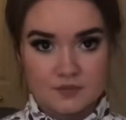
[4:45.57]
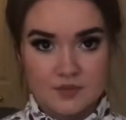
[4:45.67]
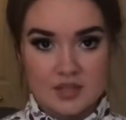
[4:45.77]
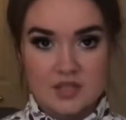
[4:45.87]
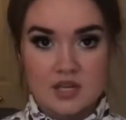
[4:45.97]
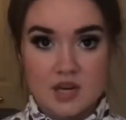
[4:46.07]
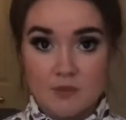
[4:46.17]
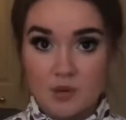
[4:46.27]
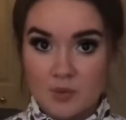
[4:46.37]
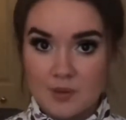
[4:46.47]
That's the
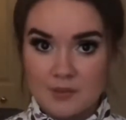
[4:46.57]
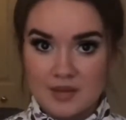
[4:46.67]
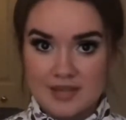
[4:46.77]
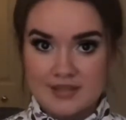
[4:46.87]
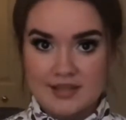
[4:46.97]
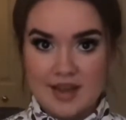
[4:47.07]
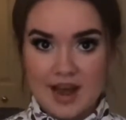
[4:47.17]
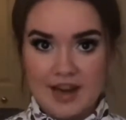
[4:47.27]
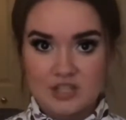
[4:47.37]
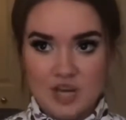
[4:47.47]
#1 place that
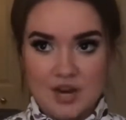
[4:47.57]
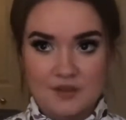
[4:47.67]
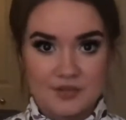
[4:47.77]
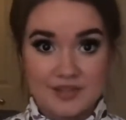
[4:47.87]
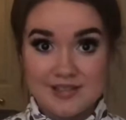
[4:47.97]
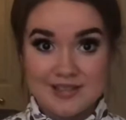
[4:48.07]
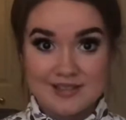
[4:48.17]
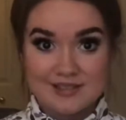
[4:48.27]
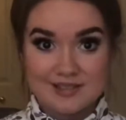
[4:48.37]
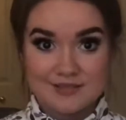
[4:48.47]
I check for
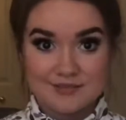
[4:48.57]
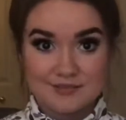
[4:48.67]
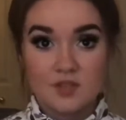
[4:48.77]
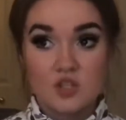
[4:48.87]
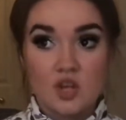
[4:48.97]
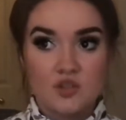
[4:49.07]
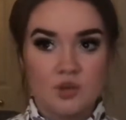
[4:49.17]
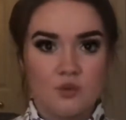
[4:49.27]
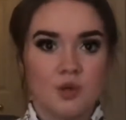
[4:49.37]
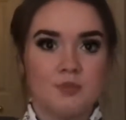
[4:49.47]
listings. There's also
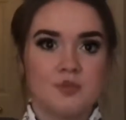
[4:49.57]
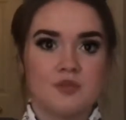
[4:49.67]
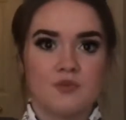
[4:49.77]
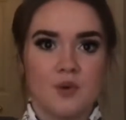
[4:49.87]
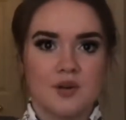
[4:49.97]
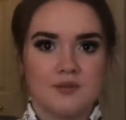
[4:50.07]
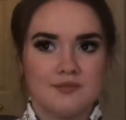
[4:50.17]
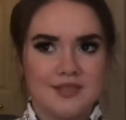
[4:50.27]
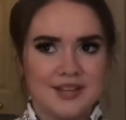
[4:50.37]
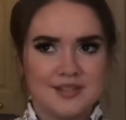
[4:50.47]
groups for
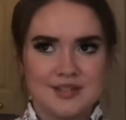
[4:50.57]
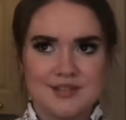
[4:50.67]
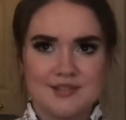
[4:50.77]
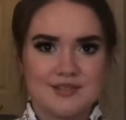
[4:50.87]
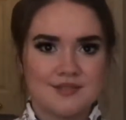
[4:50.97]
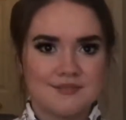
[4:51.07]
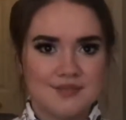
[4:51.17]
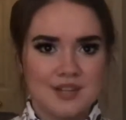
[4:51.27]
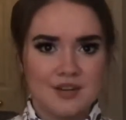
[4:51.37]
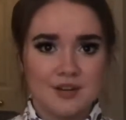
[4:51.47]
dancers,
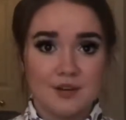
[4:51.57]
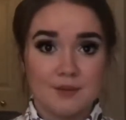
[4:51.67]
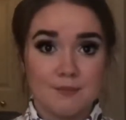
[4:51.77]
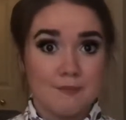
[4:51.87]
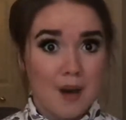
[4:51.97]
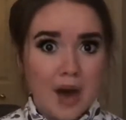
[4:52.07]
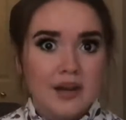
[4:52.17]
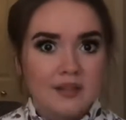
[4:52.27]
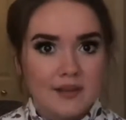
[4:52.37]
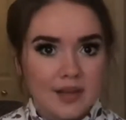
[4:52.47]
theater,
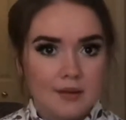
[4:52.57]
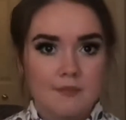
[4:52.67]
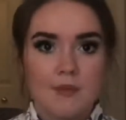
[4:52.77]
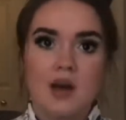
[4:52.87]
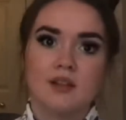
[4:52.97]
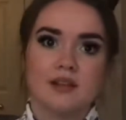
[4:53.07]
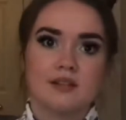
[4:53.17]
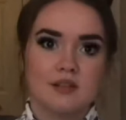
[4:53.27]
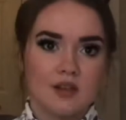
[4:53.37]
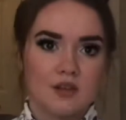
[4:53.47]
modeling.
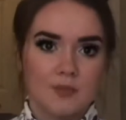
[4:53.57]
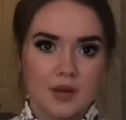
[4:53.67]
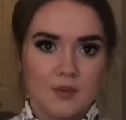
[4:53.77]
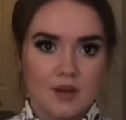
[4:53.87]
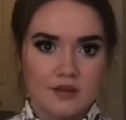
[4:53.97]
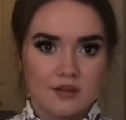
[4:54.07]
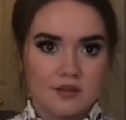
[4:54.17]
Modeling's another big one.